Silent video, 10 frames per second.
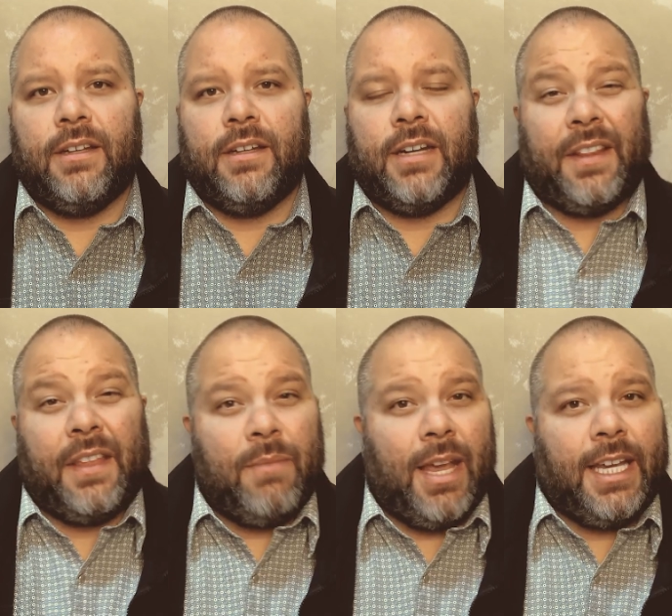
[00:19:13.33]
Now, they
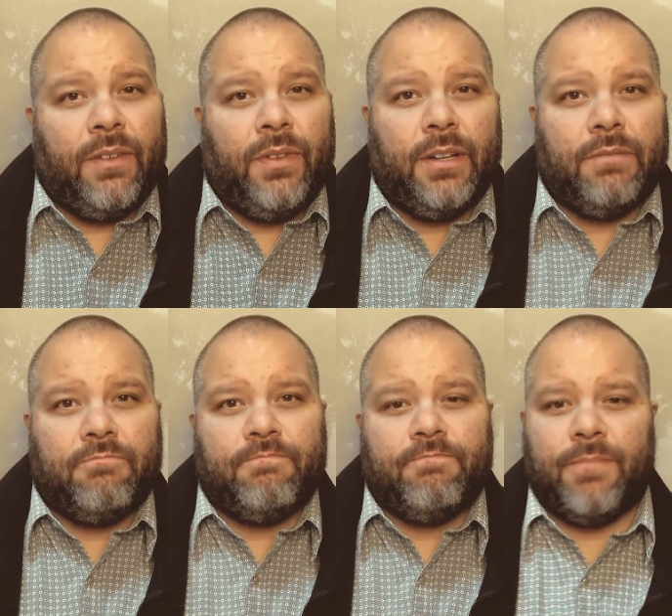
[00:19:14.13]
may give it,
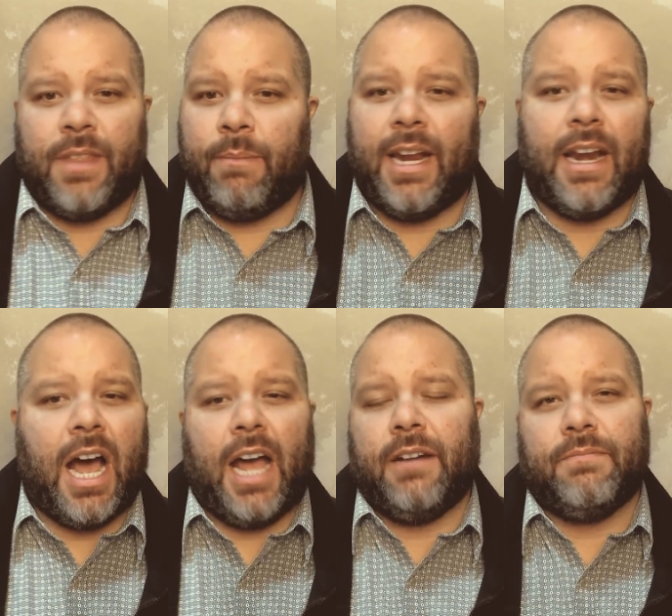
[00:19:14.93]
they may
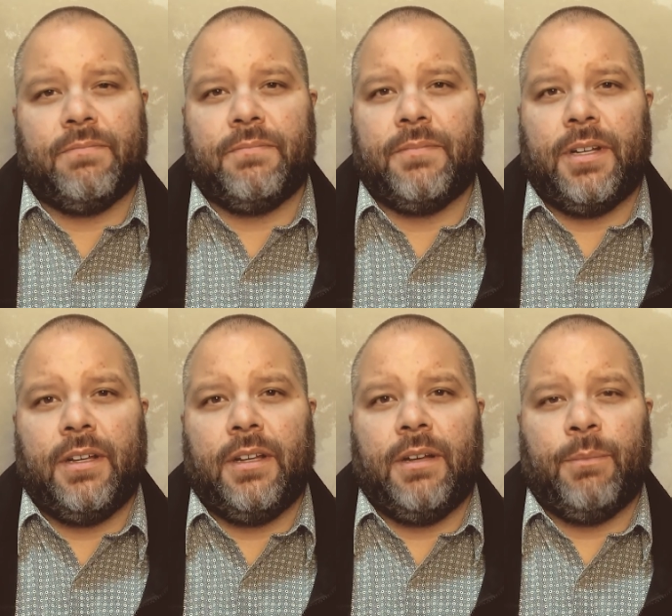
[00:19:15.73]
not,
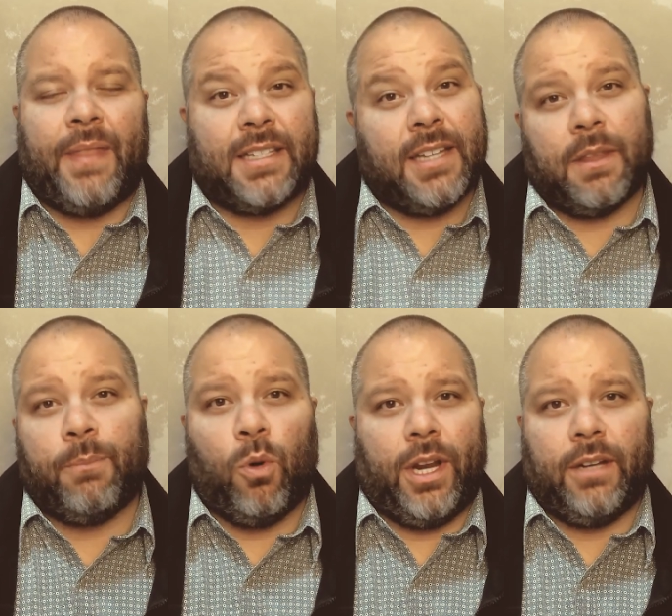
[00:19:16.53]
but that's not the
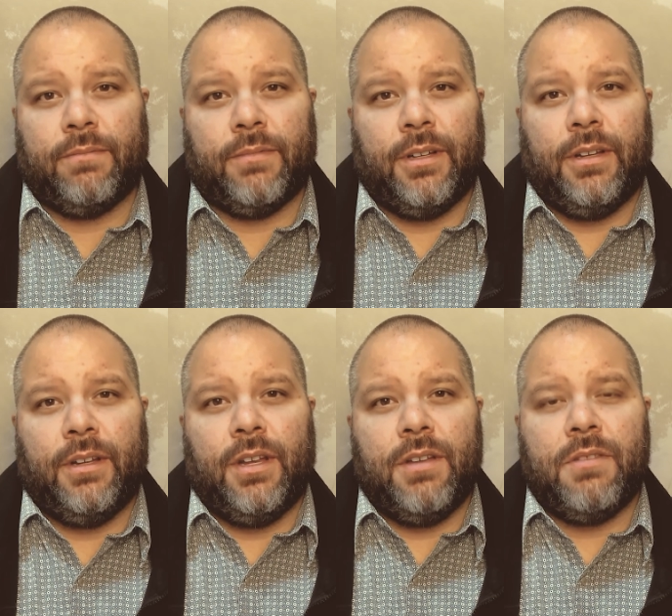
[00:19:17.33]
point.
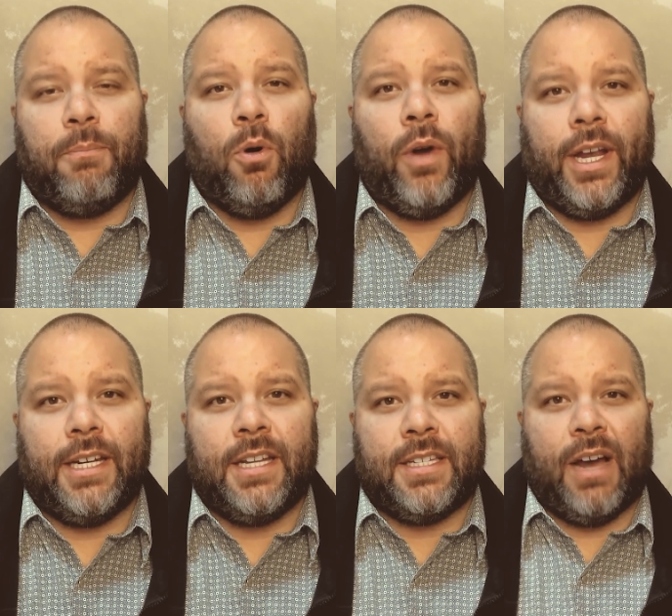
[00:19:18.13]
The
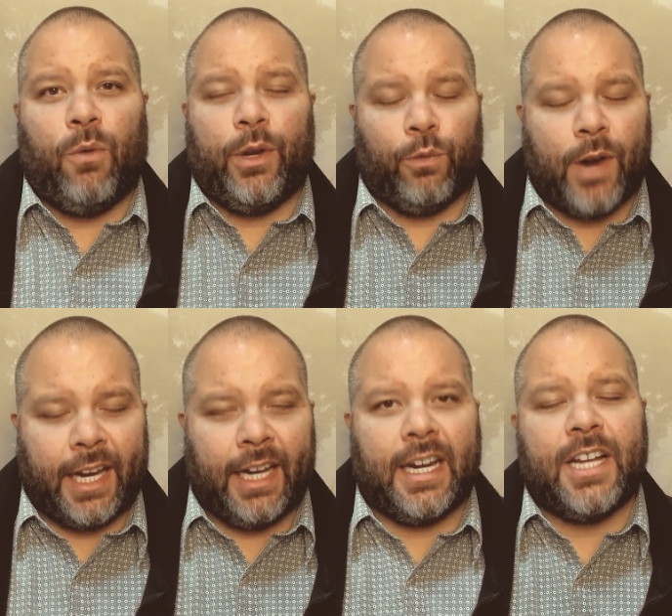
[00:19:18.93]
point is that we
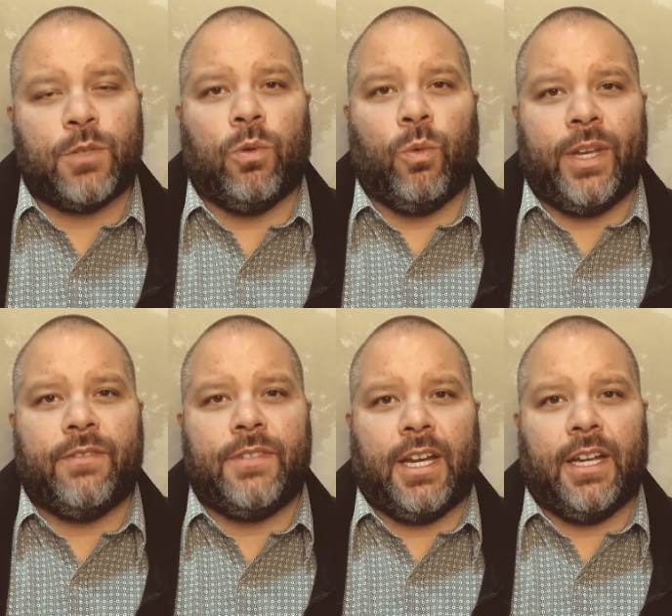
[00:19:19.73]
recognize what we
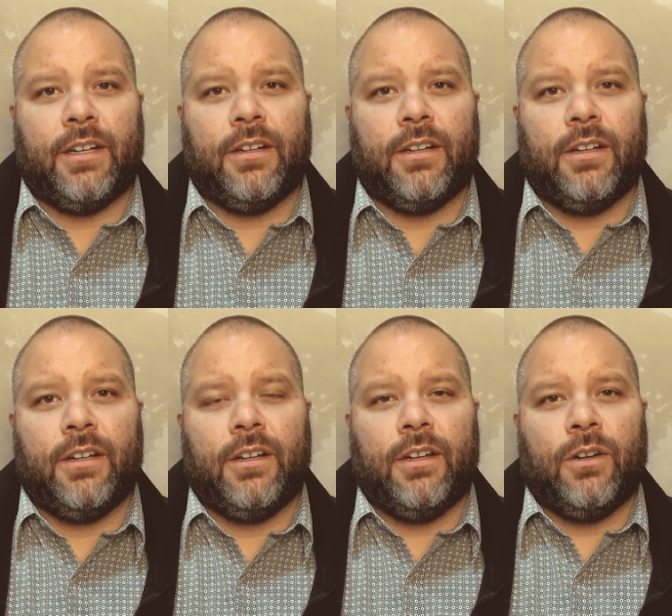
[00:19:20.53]
have done.
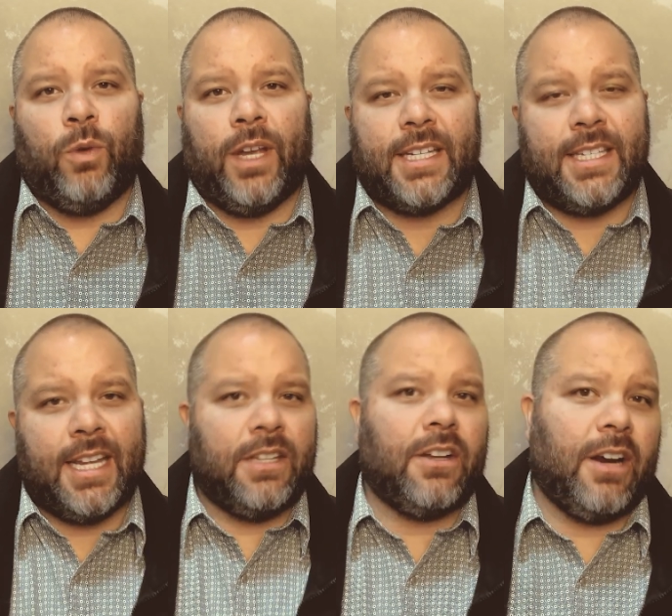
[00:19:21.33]
We
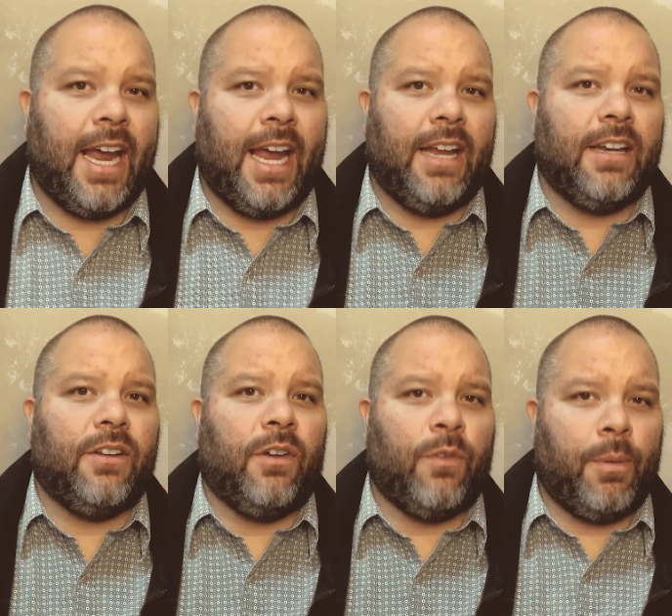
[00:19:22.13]
extend our hand
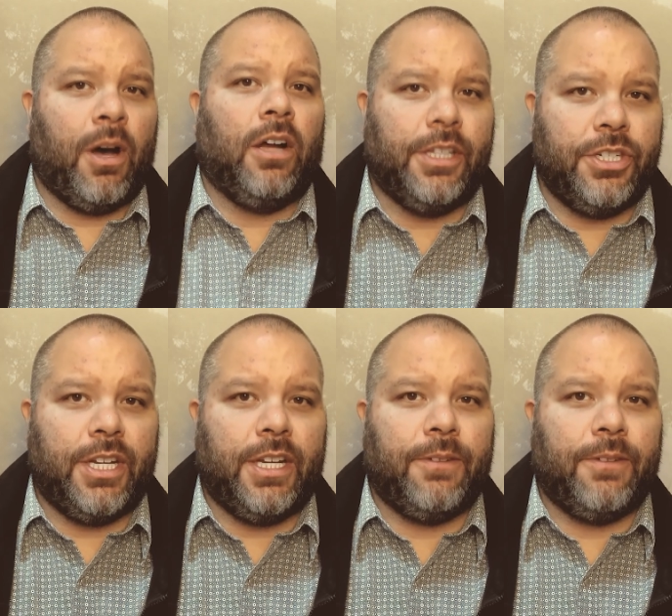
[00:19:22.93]
of apology.